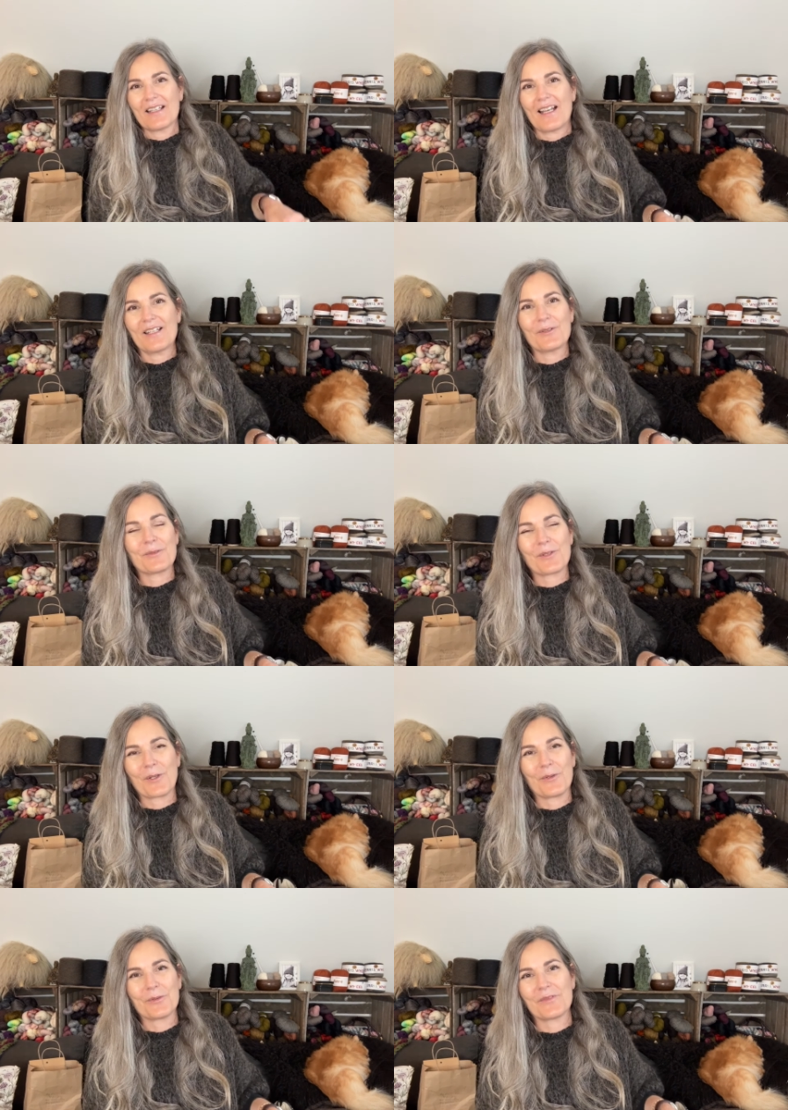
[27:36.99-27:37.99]
I don't
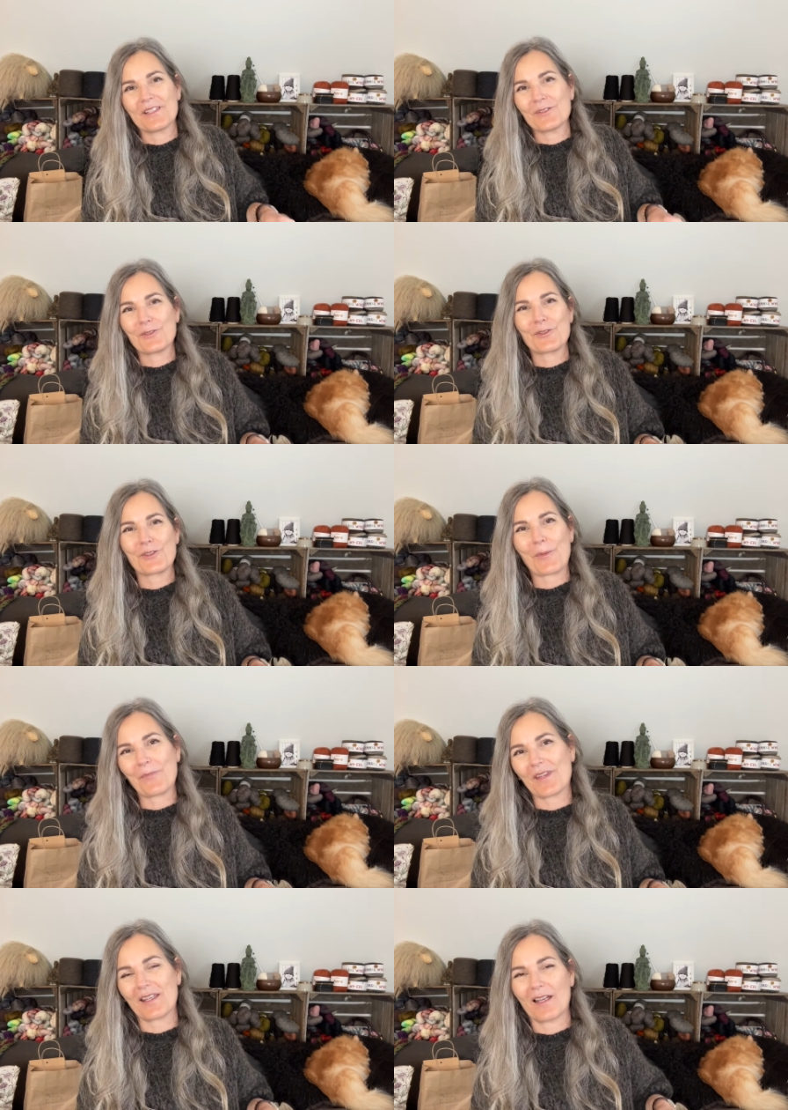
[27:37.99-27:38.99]
know, there's
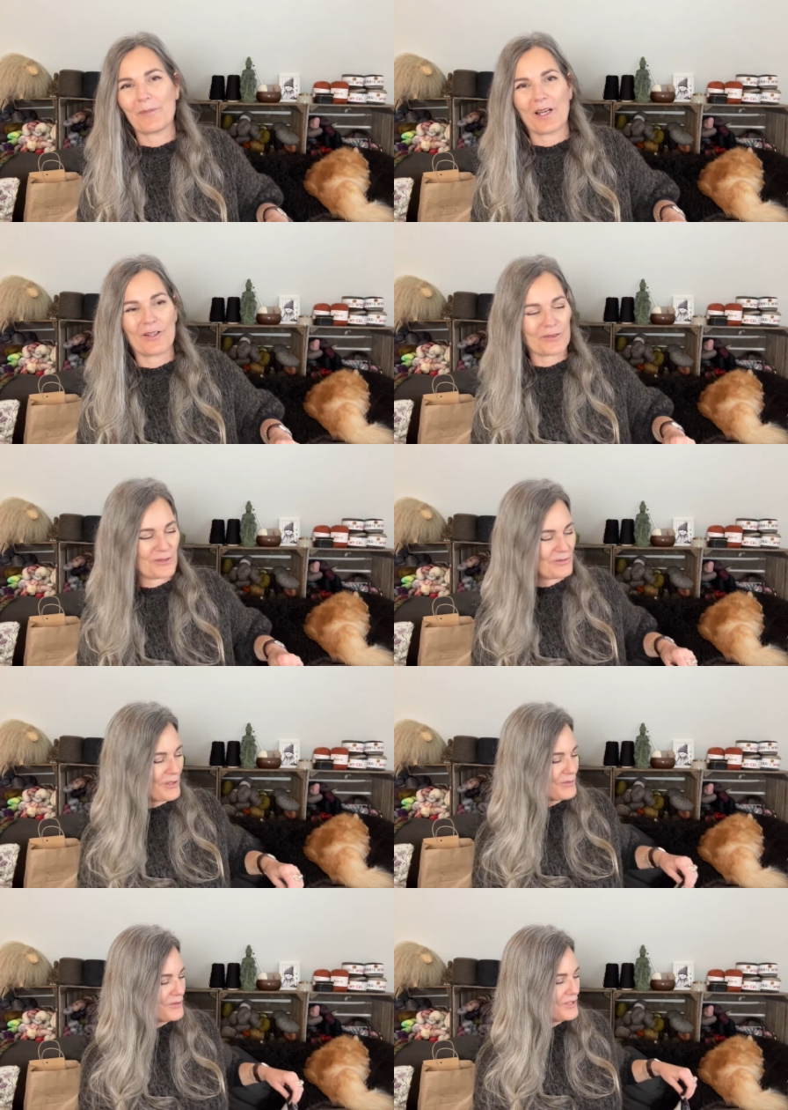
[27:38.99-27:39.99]
something about
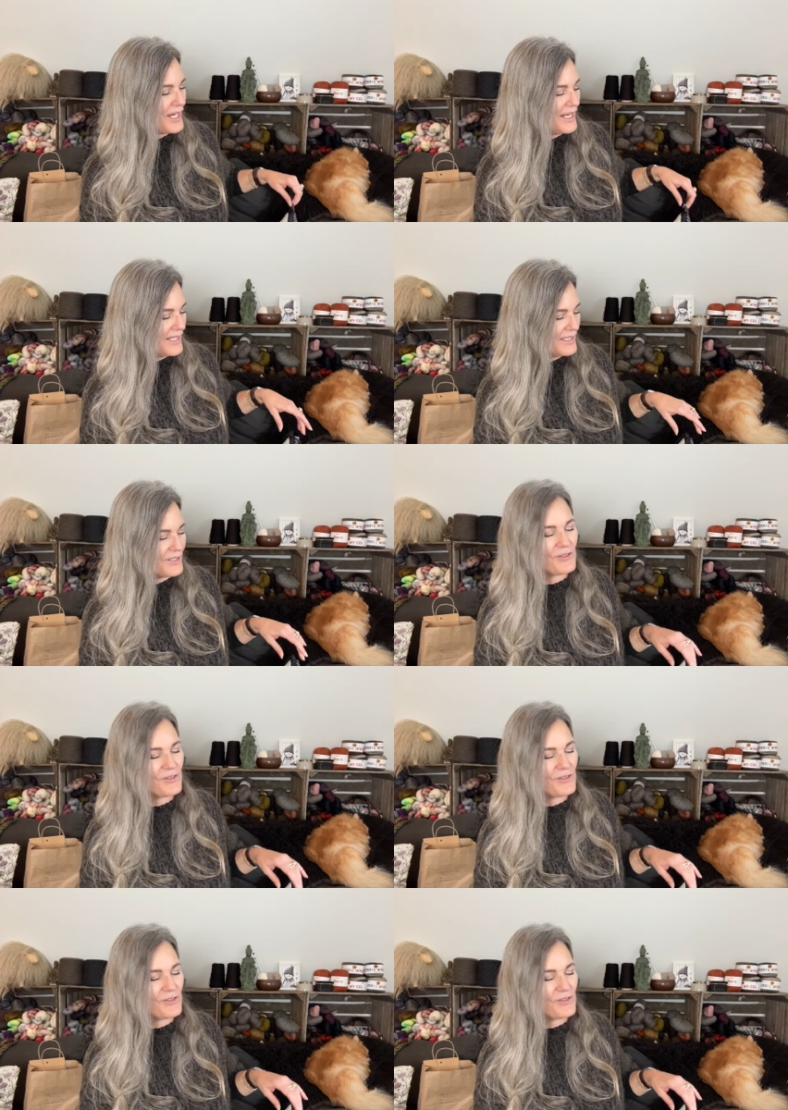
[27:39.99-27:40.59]
crocheting,